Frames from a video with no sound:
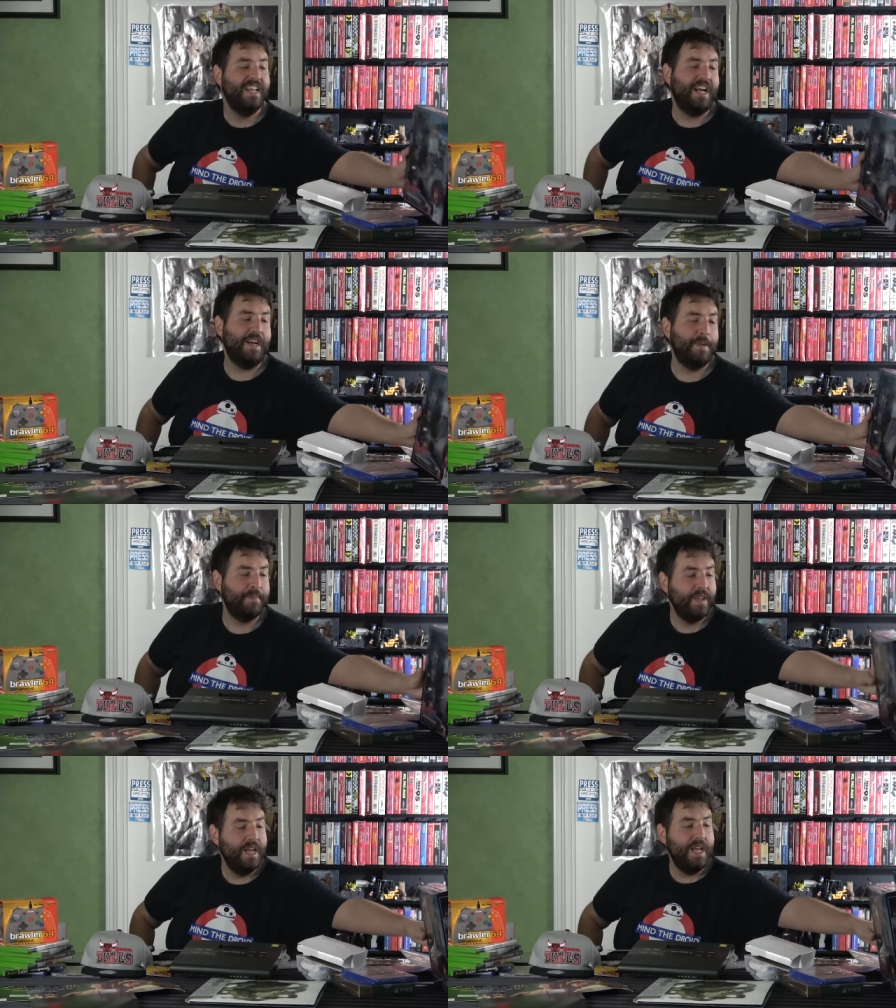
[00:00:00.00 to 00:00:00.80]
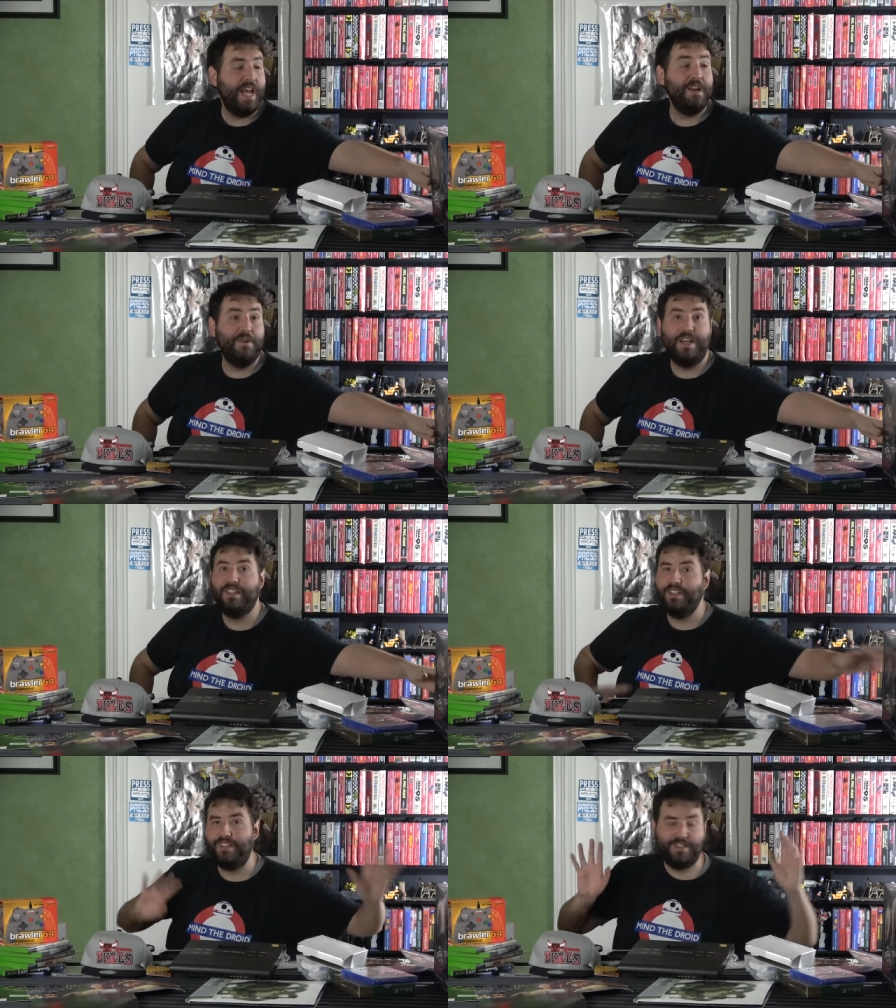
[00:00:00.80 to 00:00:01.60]
Um, anyway,
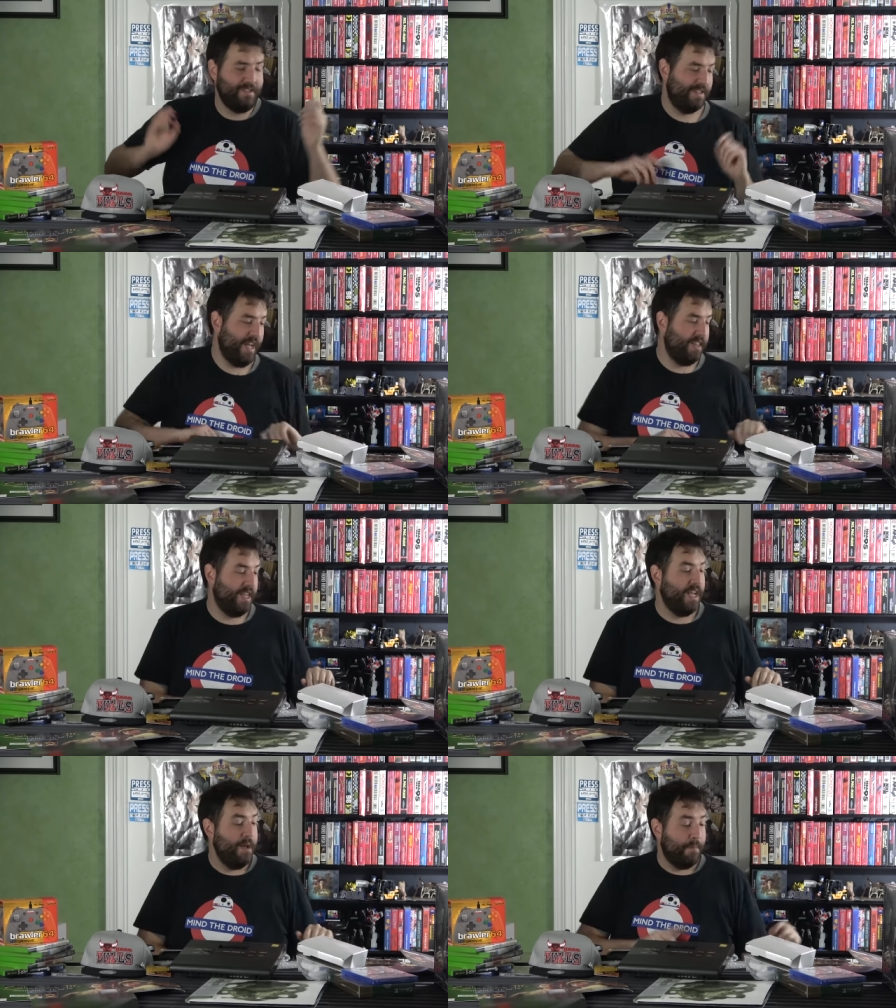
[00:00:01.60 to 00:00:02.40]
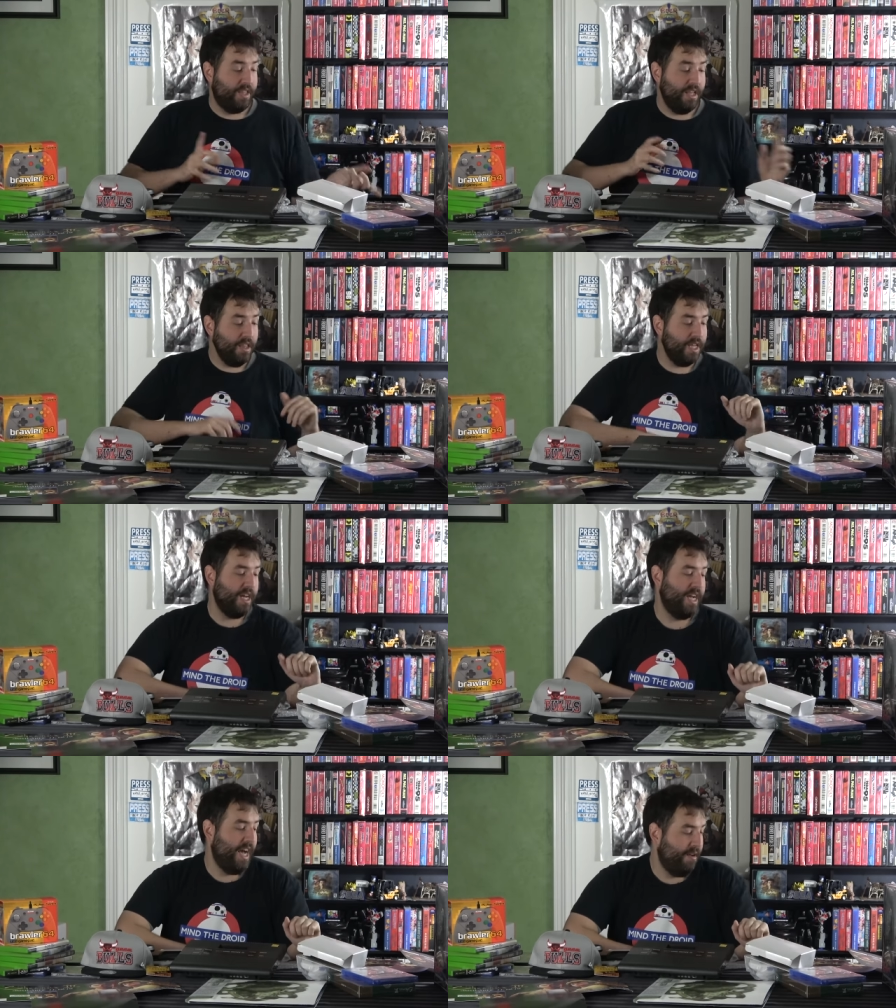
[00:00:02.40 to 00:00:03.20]
just just side thing. But the other thing
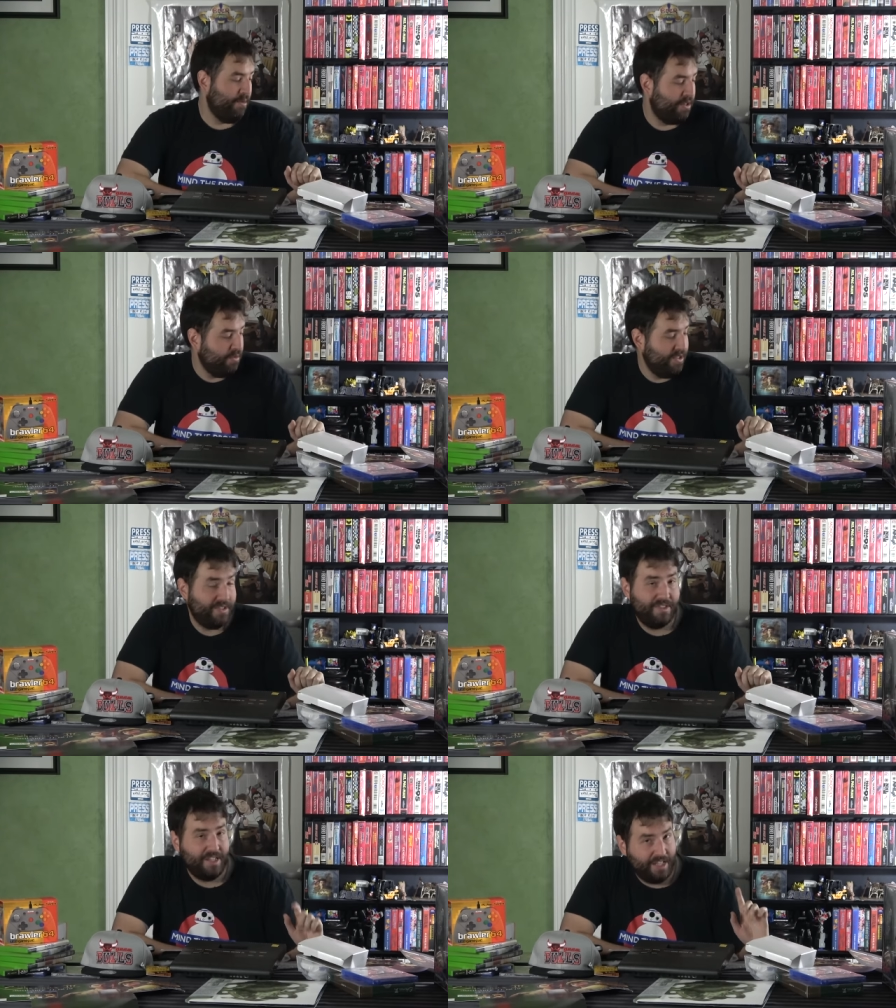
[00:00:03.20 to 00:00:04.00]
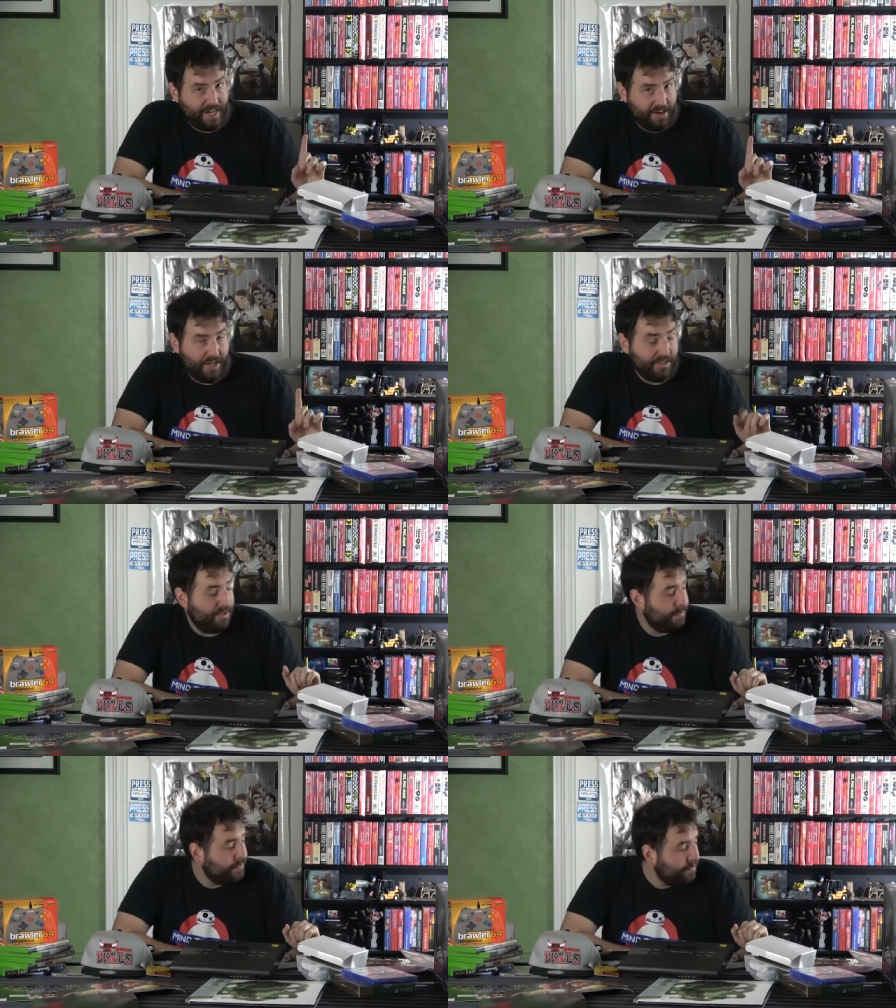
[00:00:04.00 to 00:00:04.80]
I got, which was hilarious,